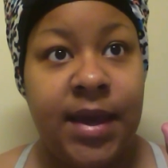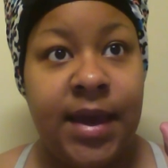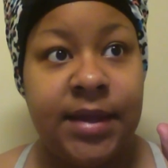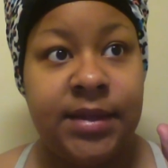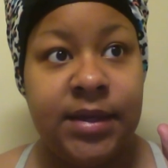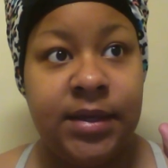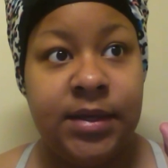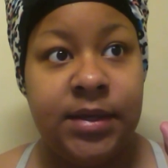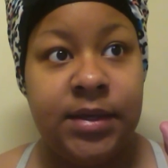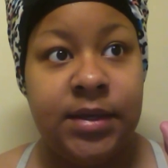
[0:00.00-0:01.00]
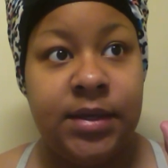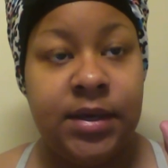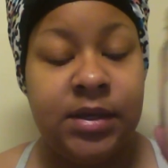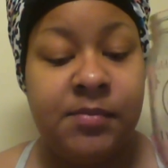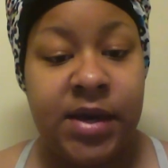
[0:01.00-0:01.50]
the
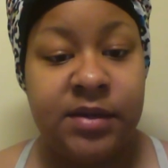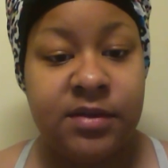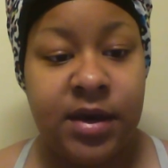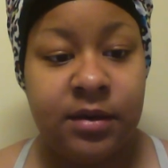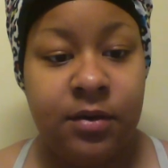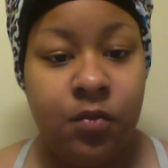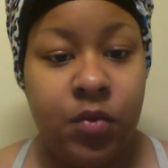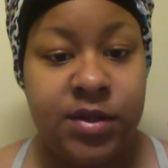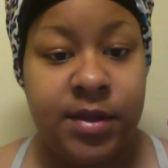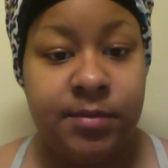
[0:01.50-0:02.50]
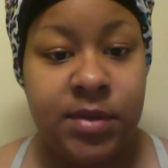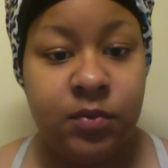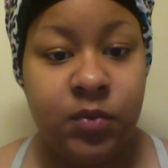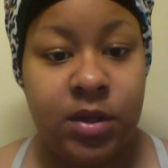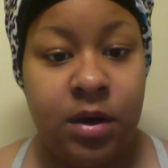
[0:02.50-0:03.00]
end of my cycle once I'm done
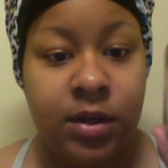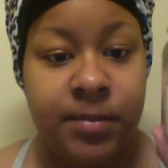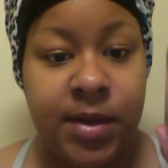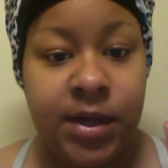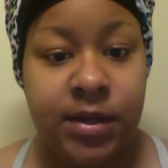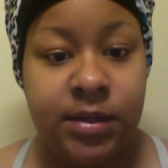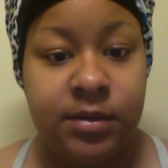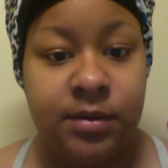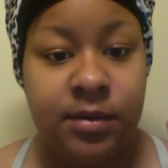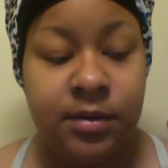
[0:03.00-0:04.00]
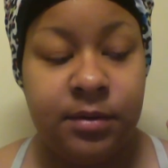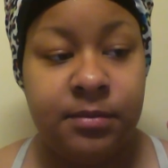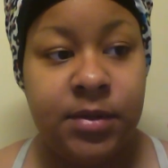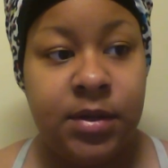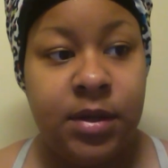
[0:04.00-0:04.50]
with all of my
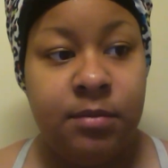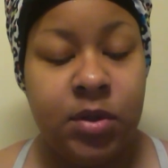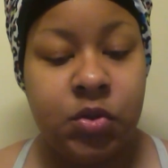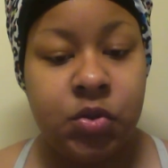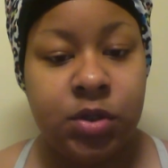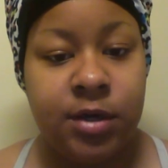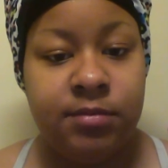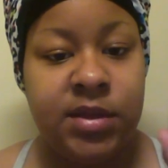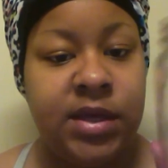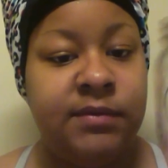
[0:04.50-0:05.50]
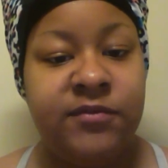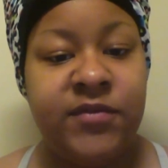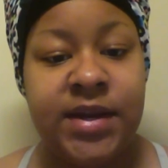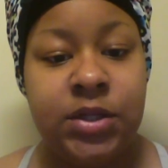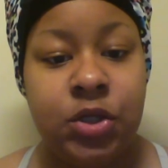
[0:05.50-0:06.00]
menstrual cups. Even if
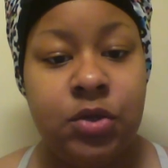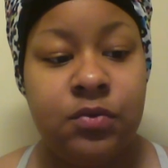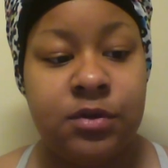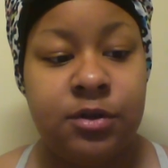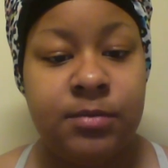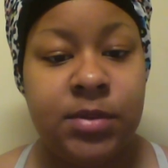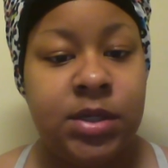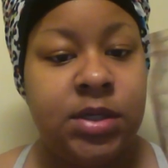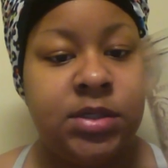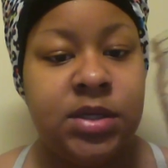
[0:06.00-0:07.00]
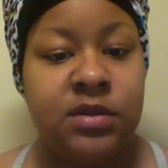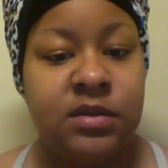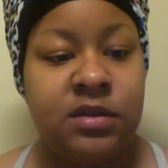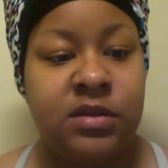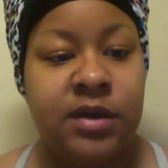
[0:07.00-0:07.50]
I didn't use them, just as
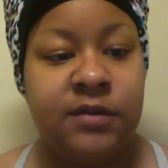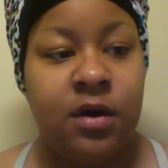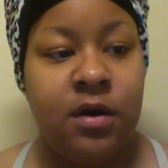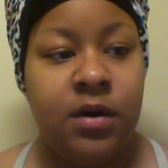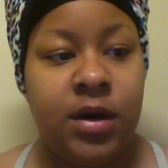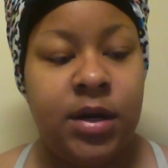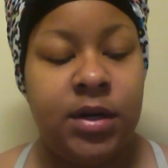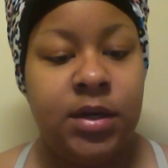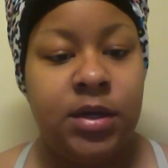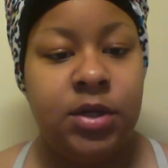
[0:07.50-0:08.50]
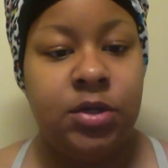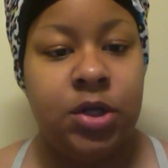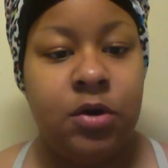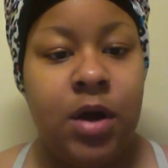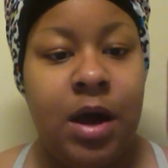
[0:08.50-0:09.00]
a safeguard, you
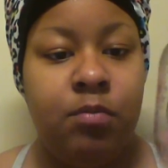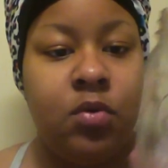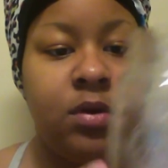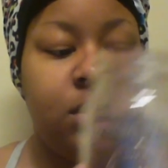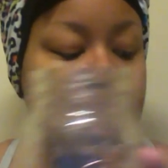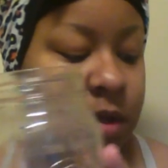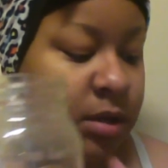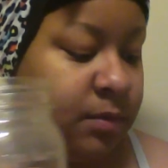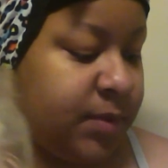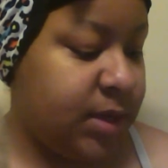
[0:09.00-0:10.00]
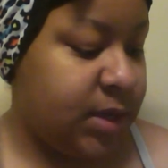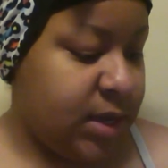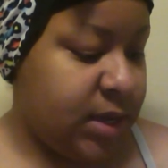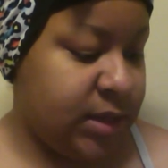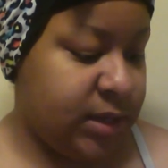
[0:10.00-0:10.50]
know, I boil them up,
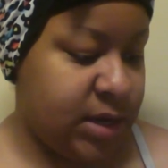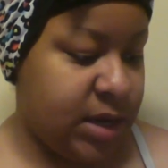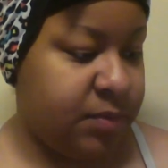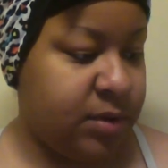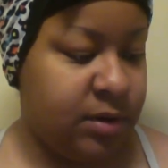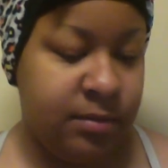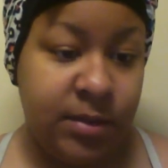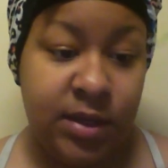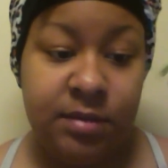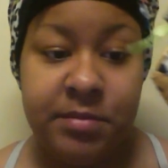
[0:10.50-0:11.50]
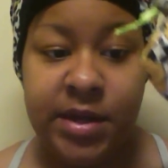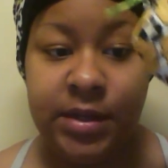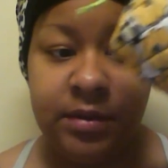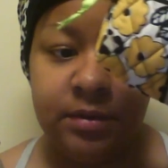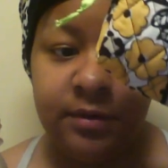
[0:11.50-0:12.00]
and then I put them in my
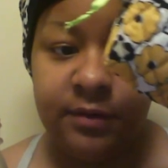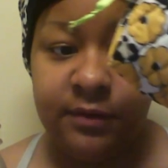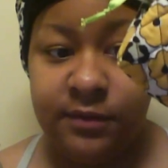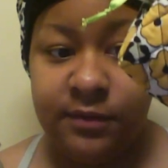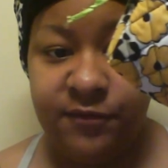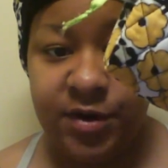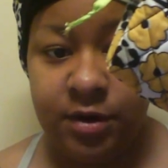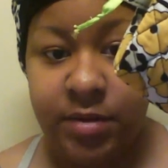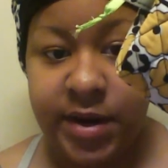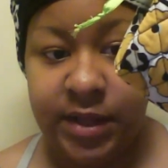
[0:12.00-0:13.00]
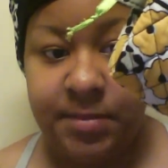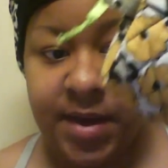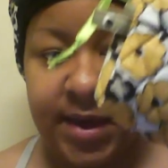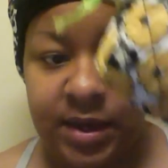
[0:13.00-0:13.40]
little Vera Bradley bag